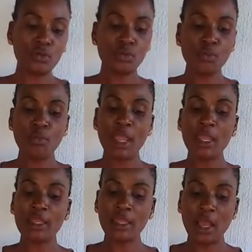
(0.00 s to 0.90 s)
You
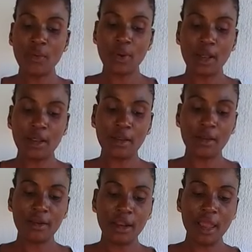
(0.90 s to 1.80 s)
make our
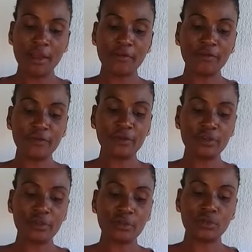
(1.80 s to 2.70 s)
life
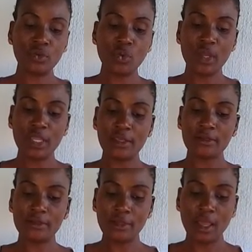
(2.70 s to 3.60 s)
so
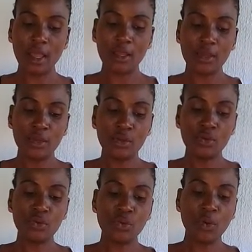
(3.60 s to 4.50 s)
easier.
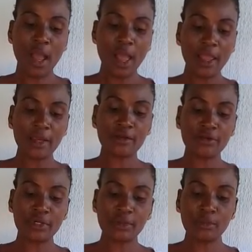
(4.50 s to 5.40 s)
You are a
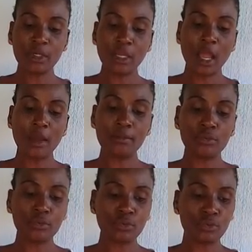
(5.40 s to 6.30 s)
dream
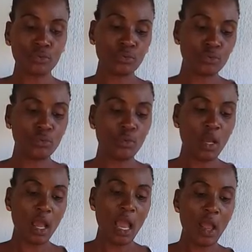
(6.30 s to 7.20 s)
come true.
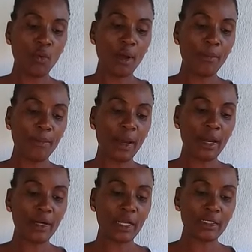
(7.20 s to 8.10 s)
Our
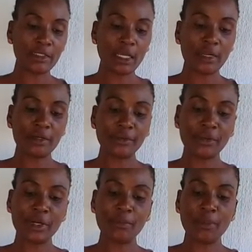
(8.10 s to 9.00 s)
parents and
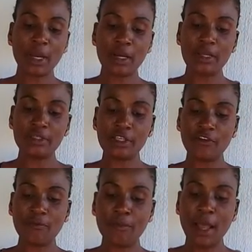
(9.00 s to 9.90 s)
grandparents
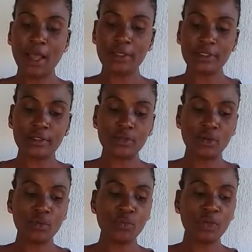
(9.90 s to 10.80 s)
have passed
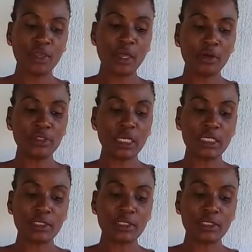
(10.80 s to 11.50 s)
without